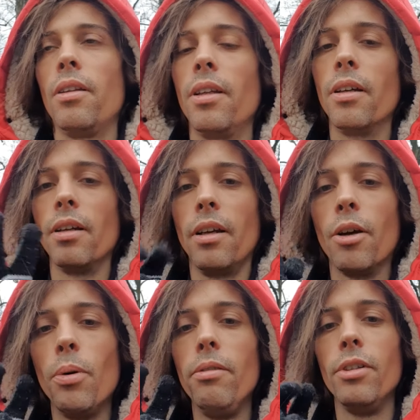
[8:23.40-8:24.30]
the
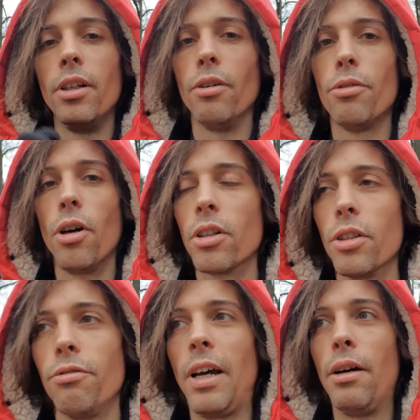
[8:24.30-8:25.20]
equivalent of
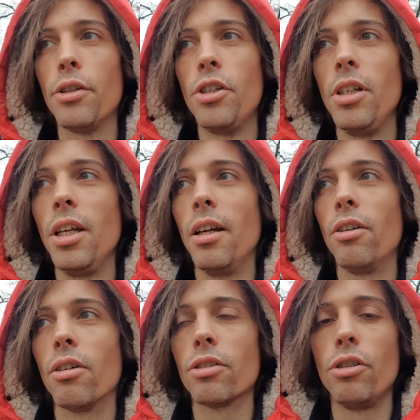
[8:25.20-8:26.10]
Dr. Fauci here,
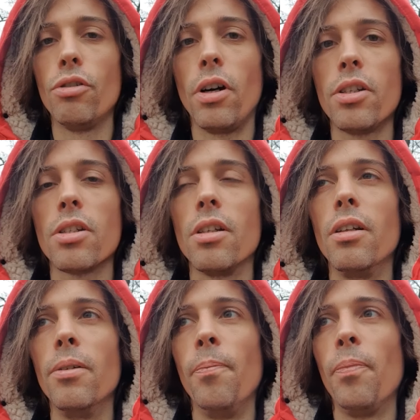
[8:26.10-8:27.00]
Dr.
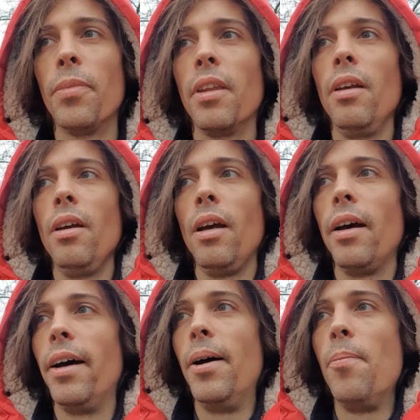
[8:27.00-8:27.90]
Drosten,
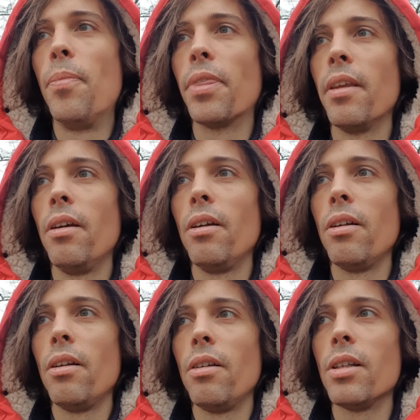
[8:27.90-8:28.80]
um,
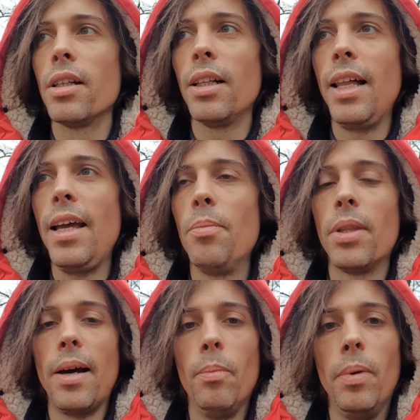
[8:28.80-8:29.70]
to claim
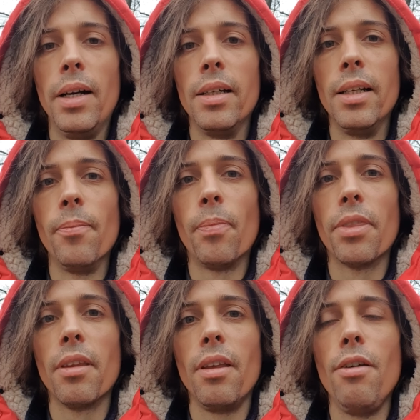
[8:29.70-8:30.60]
that money
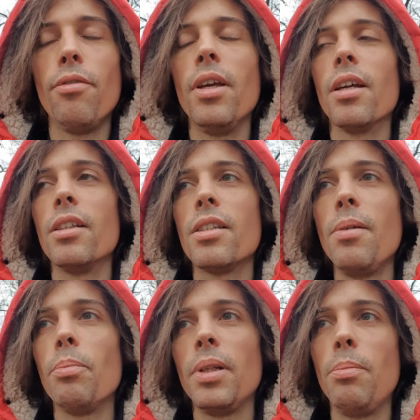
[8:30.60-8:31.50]
if he can
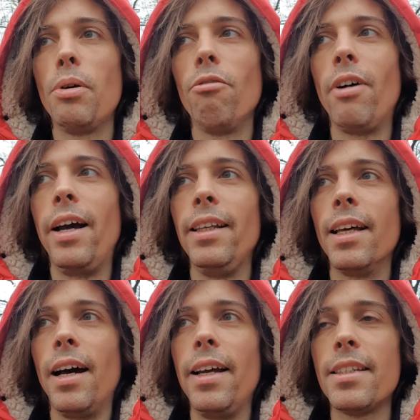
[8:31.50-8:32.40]
simply provide the
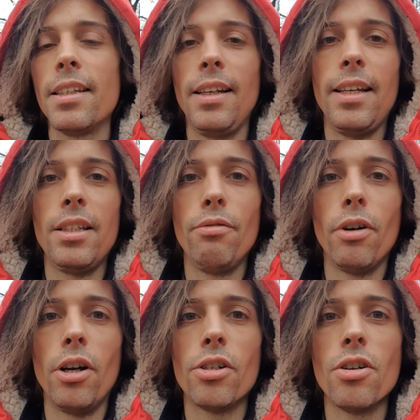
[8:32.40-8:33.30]
isolated
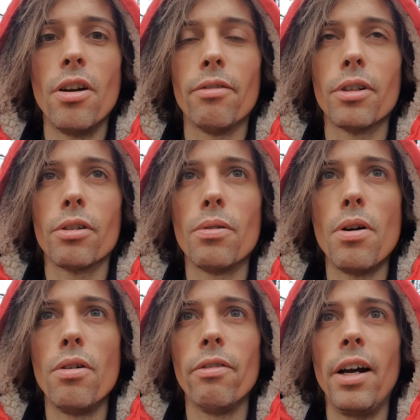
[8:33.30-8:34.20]
version of the
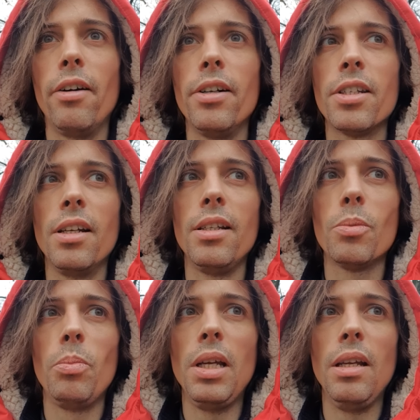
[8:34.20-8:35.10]
coronavirus. And it's
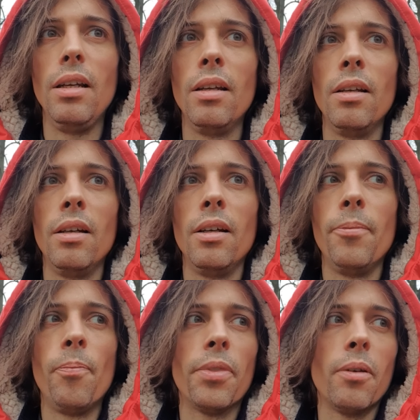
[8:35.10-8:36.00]
been
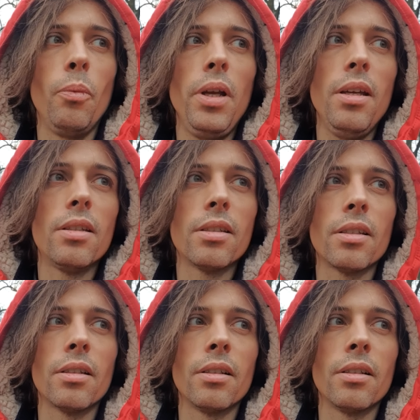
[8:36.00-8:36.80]
weeks,